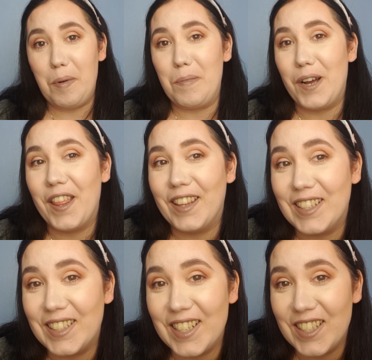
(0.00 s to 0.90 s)
but
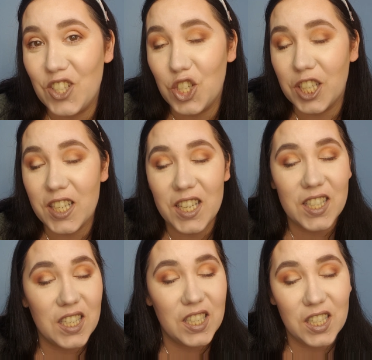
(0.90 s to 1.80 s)
today's look
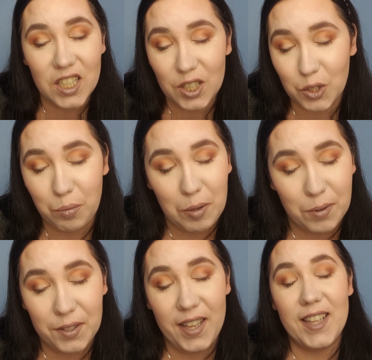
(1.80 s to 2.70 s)
is a no,
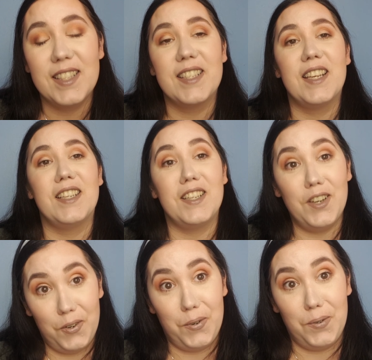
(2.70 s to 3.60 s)
people. It's a
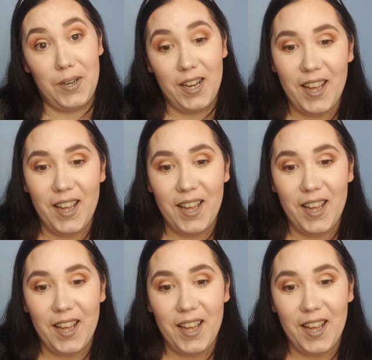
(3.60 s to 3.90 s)
no.